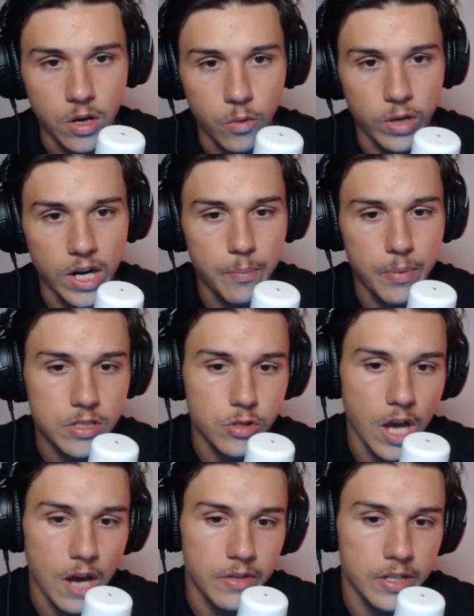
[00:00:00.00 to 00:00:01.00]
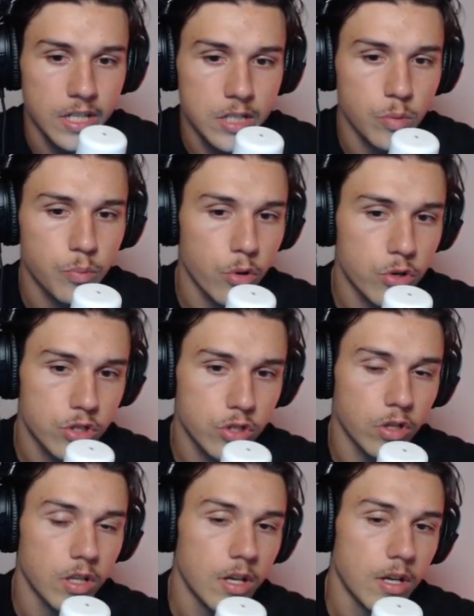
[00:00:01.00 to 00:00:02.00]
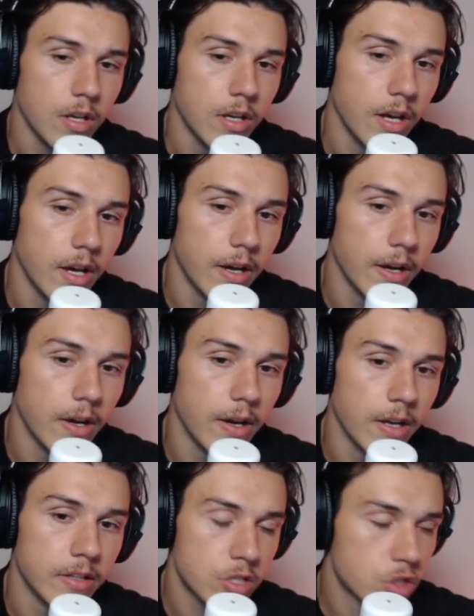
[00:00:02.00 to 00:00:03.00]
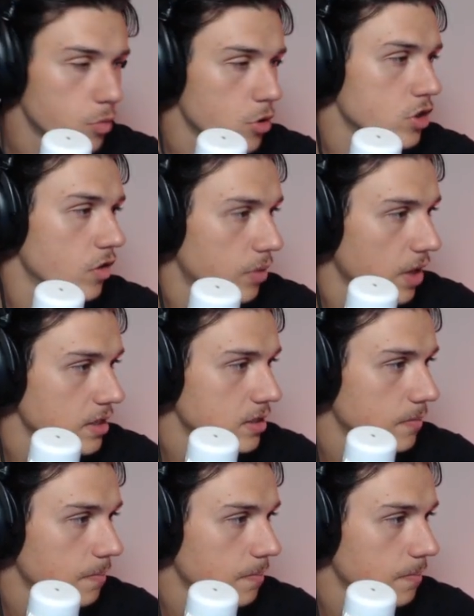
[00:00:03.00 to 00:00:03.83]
What happens? You have a disproportional distribution of price.